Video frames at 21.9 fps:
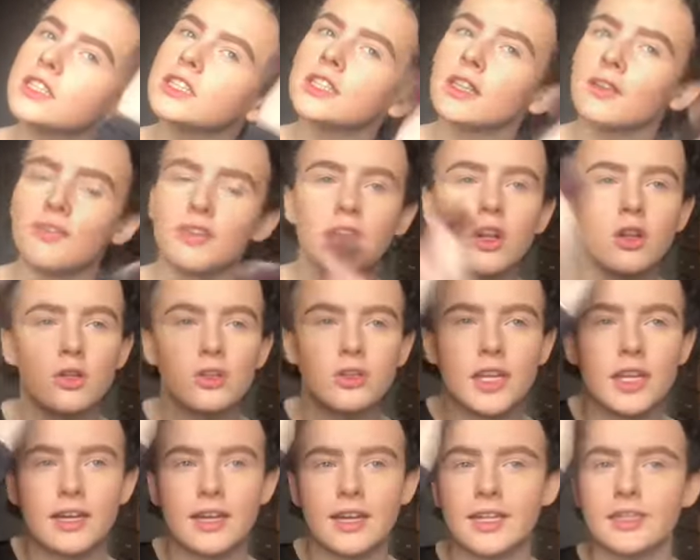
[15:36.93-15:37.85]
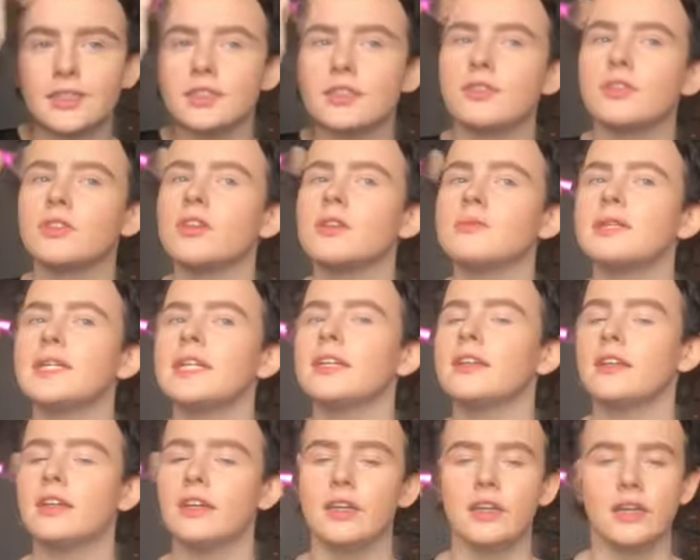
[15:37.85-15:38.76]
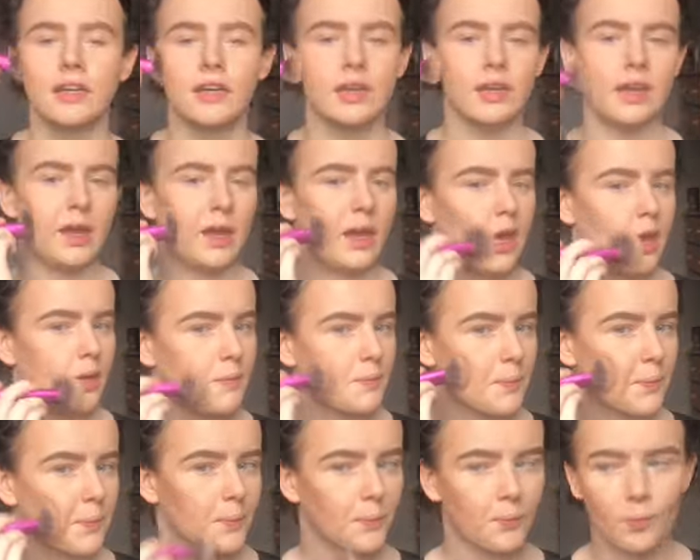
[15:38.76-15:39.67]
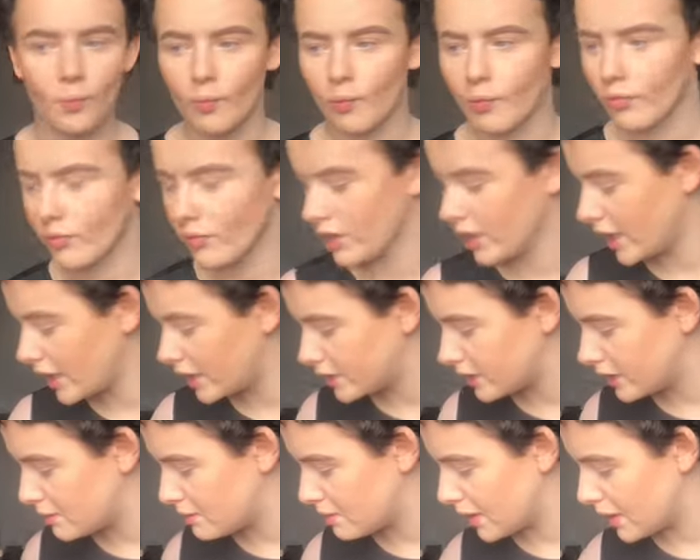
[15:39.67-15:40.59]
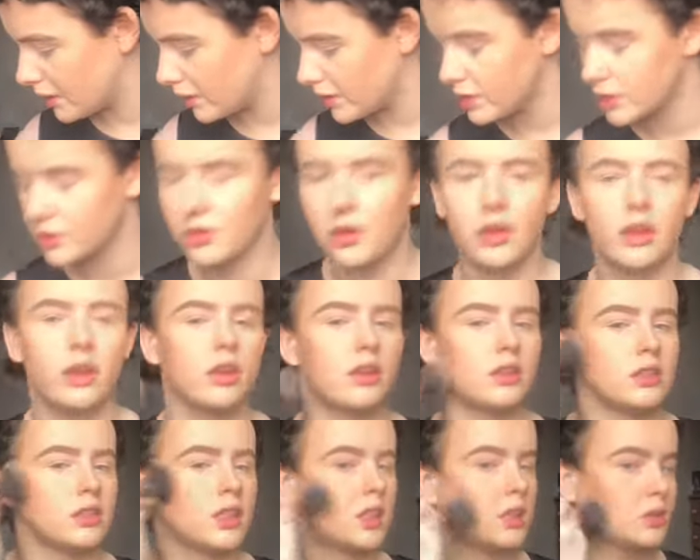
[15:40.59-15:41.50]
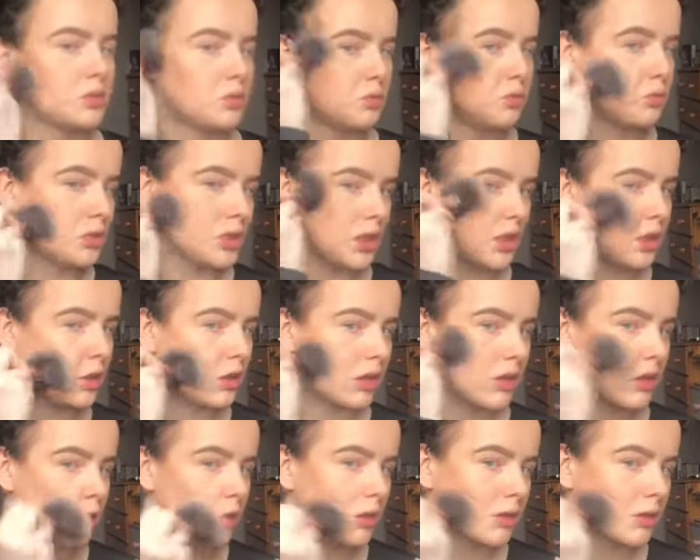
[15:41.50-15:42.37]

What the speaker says: something along the lines, if you know what I mean. I just need to blend this quickly because that's really dark.